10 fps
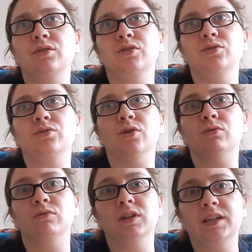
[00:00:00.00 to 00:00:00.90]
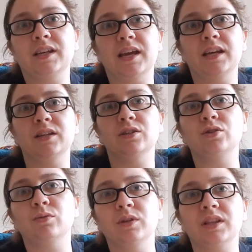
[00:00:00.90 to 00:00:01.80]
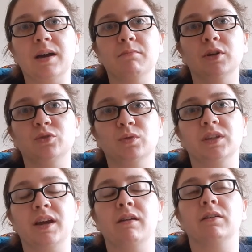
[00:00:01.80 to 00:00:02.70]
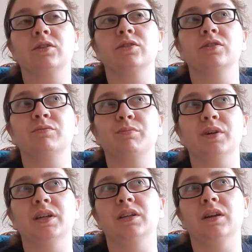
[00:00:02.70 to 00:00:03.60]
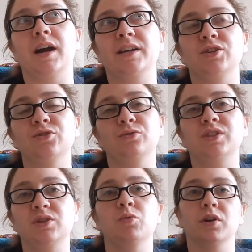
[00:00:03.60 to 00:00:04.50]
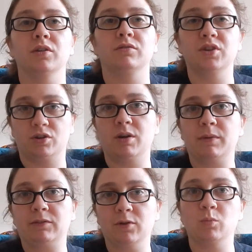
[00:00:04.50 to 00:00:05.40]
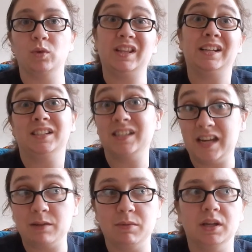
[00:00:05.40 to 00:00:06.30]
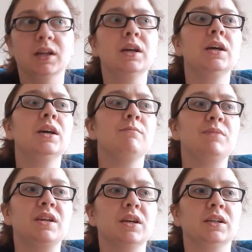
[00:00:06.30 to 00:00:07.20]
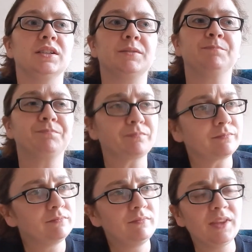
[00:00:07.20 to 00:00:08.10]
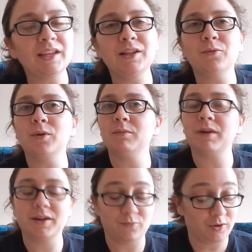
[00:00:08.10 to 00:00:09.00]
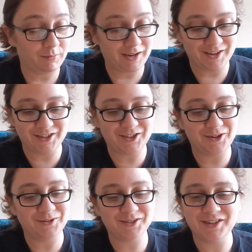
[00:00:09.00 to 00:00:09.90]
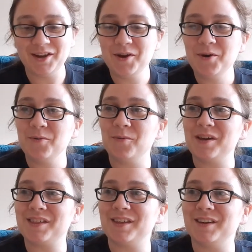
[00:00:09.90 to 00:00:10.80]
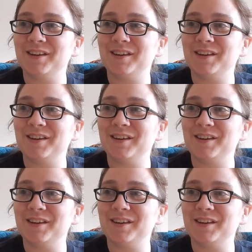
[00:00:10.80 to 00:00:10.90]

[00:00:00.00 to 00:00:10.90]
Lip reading: you don't really get into it that much with the characters, but I do see where they're coming from with that statement. Because one of my issues with